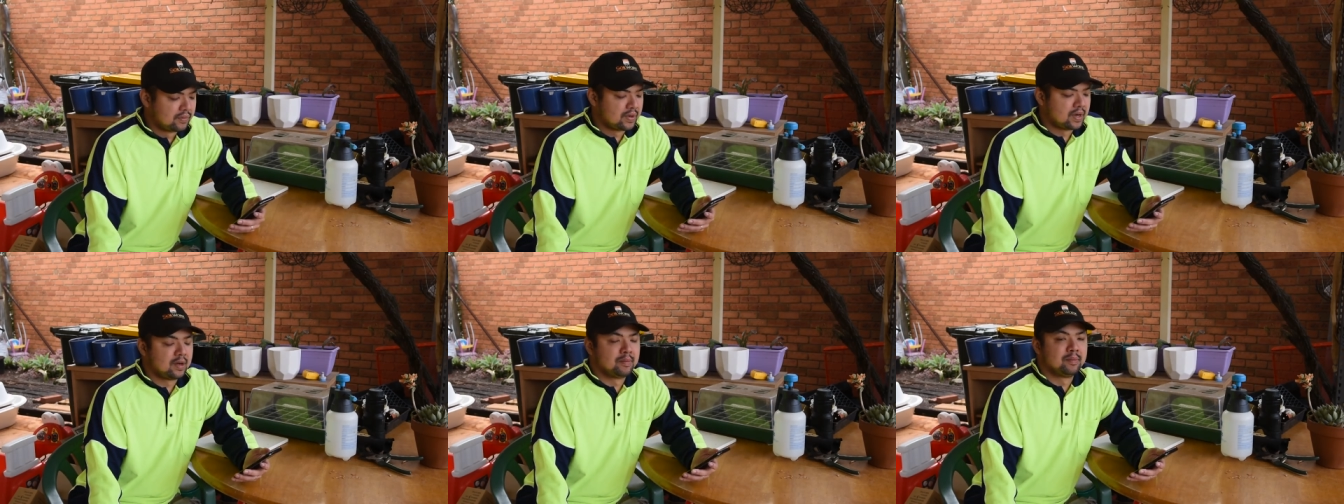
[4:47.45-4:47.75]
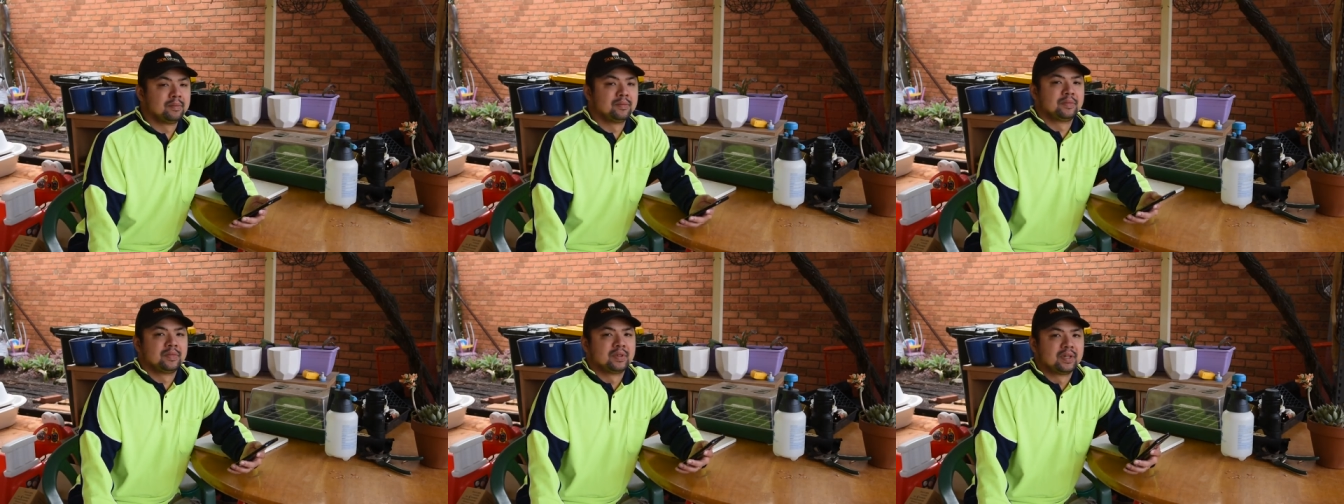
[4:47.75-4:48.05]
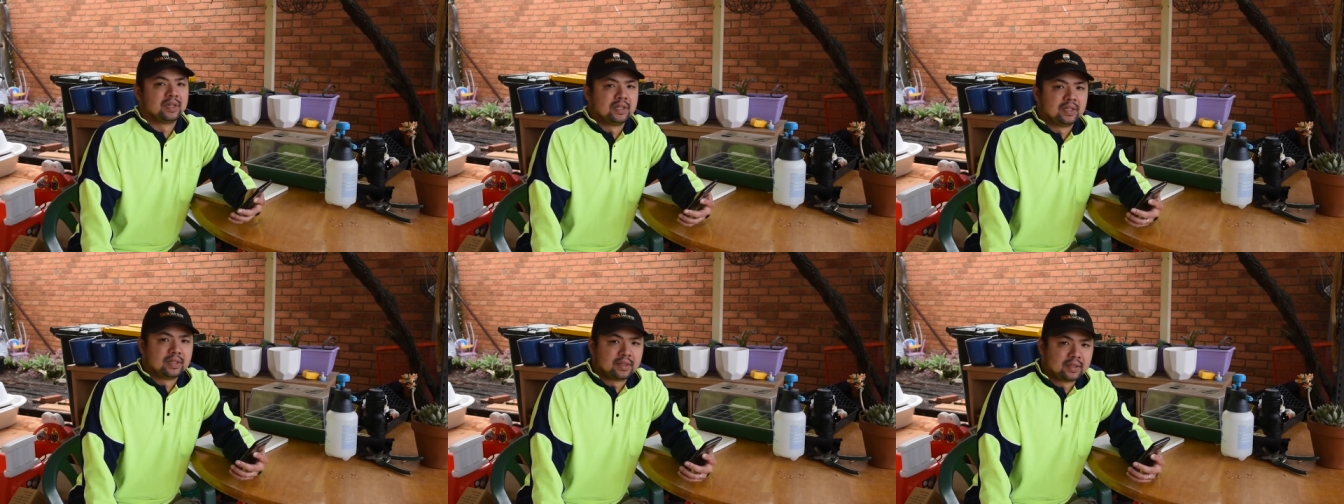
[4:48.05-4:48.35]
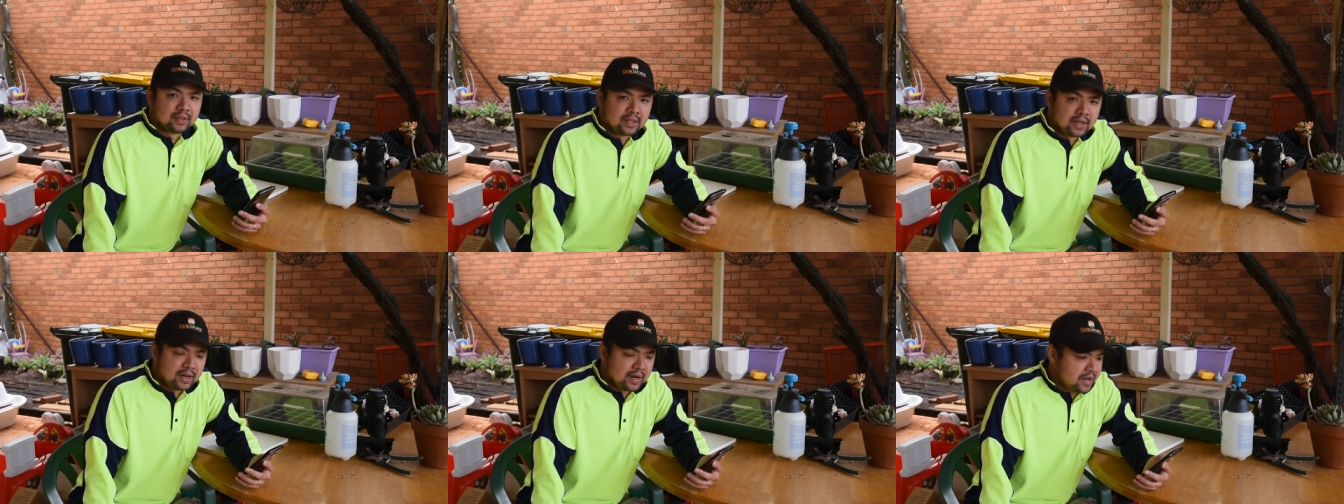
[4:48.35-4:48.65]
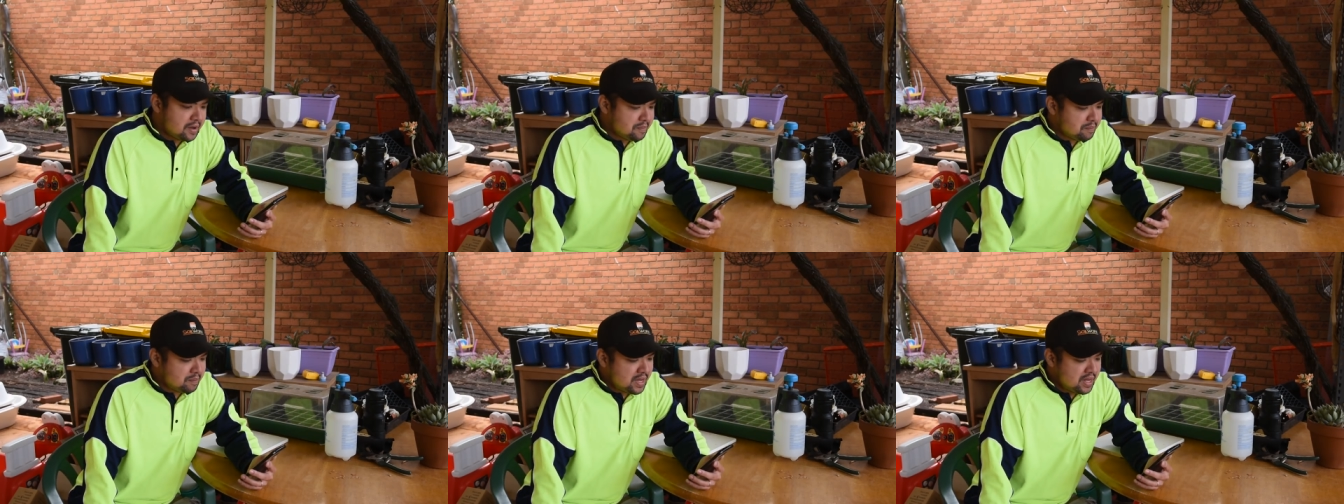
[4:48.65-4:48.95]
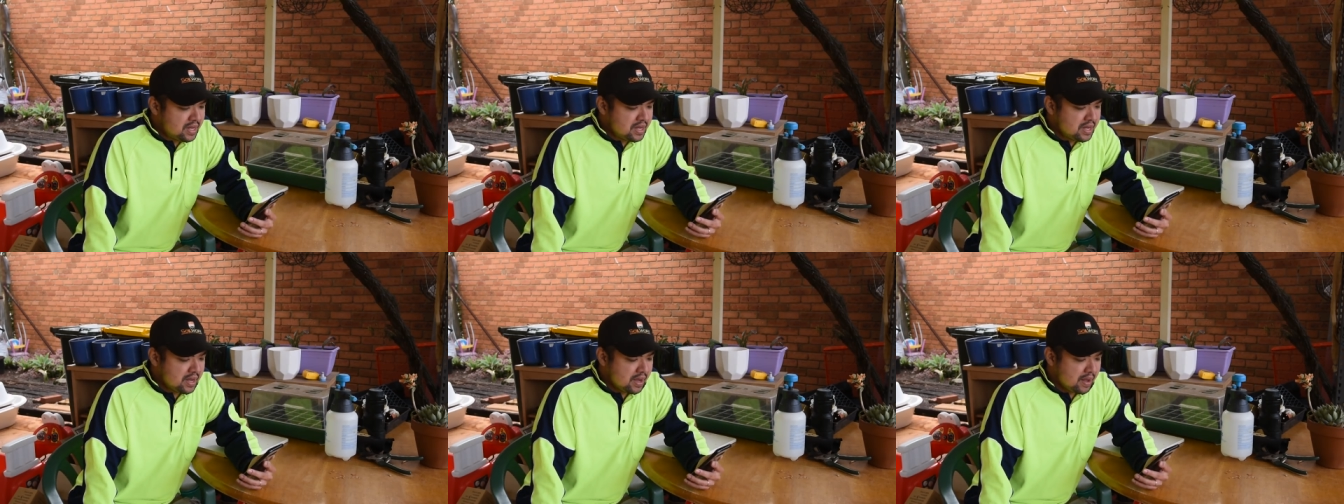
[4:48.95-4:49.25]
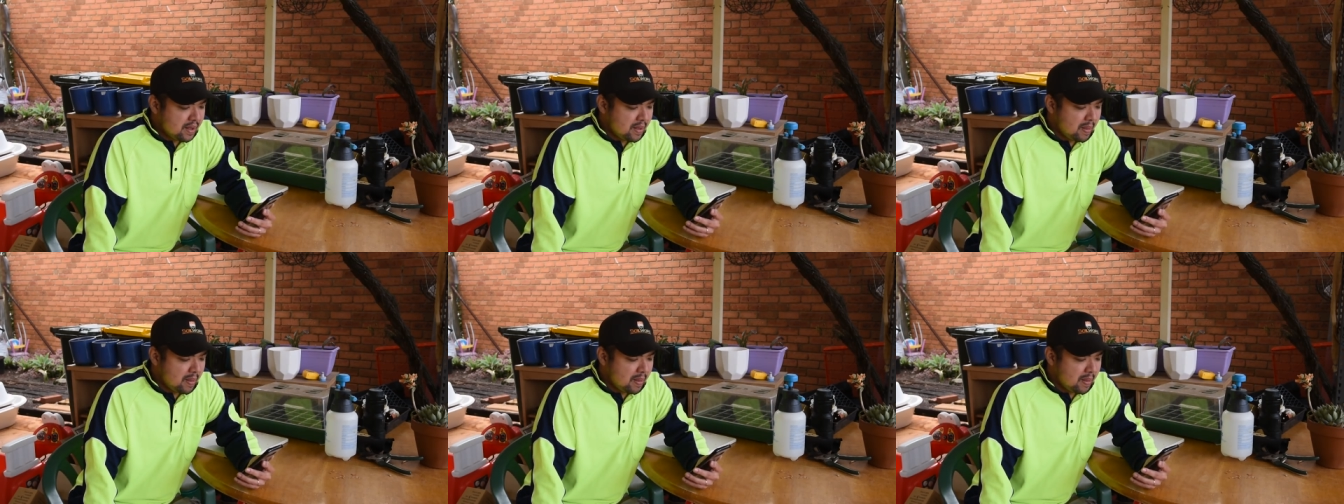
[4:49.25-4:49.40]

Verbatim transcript: From Tere B